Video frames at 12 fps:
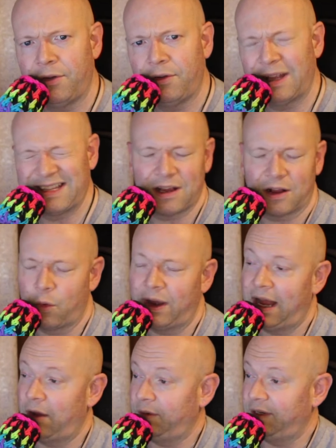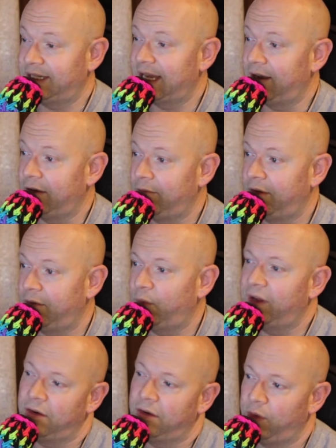That's not quite how he said it, but we
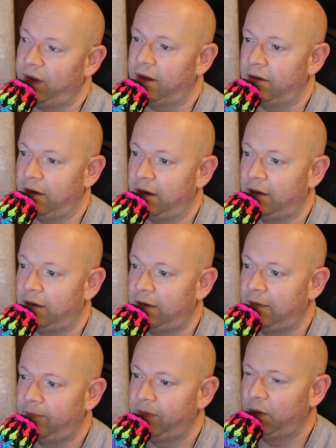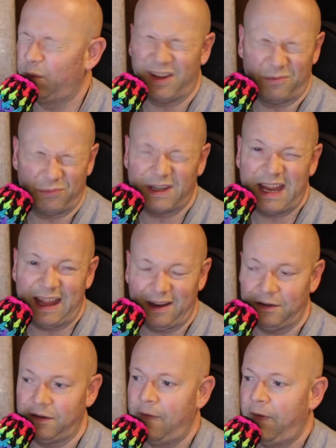can
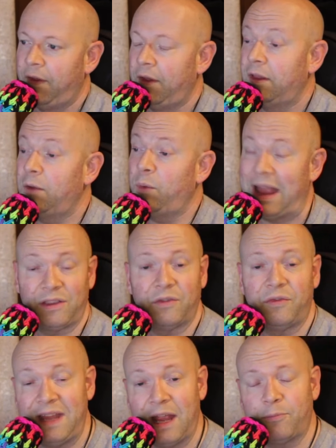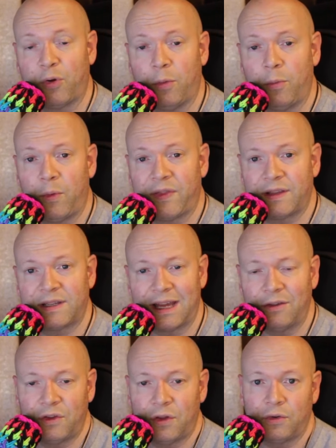pretend. Then we had the vignette promo with
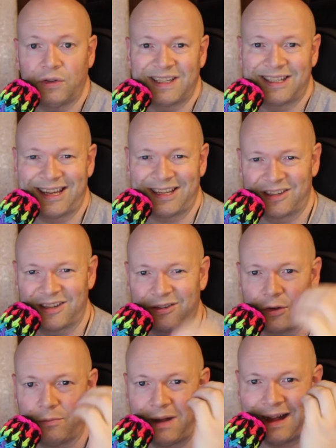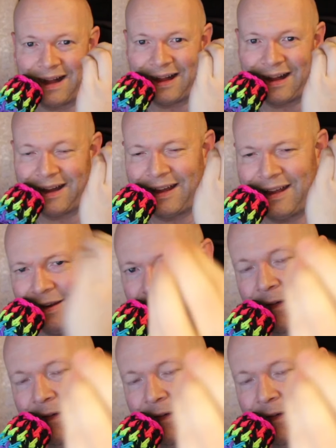Santos Escobar.